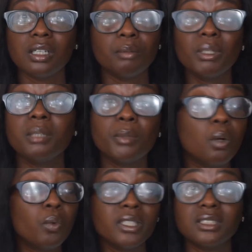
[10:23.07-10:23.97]

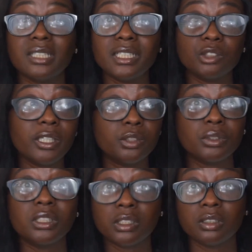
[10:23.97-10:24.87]
Minimum wage in Nigeria is
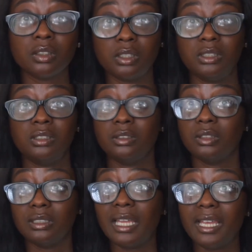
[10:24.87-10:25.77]
ridiculous.
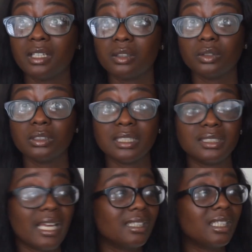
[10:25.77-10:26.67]
Like they
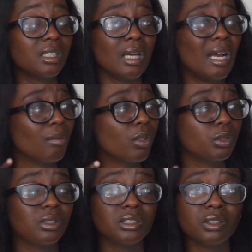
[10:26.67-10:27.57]
say, I think I was
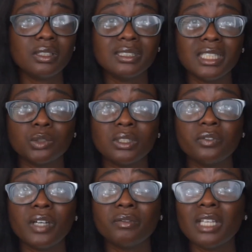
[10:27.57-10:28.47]
reading somewhere, they say
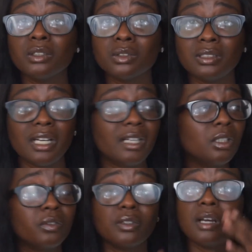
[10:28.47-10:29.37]
25,000 naira. I
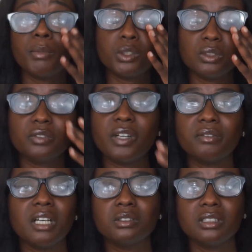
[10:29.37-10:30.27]
don't even know how much
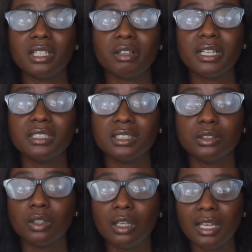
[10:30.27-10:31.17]
25,000 naira is in
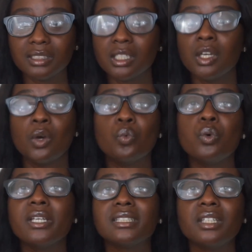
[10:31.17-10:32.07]
dollars. Who
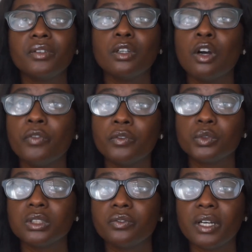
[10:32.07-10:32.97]
is living off of
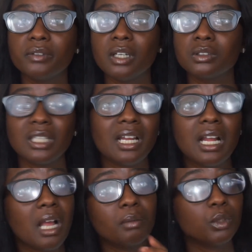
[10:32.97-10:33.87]
25,000
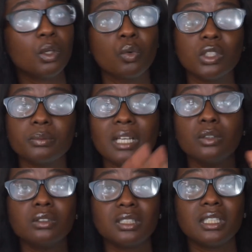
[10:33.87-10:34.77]
naira? Don't quote me, I
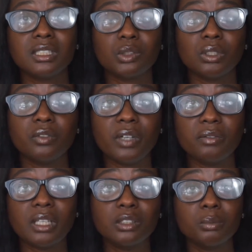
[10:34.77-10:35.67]
don't think it's
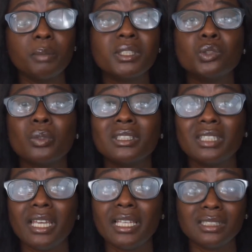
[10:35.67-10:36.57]
25,000, maybe it's
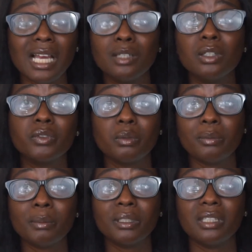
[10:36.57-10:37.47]
28. I don't even
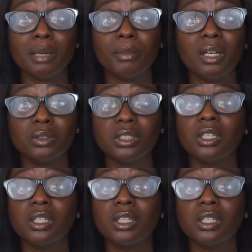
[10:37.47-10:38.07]
remember the amount.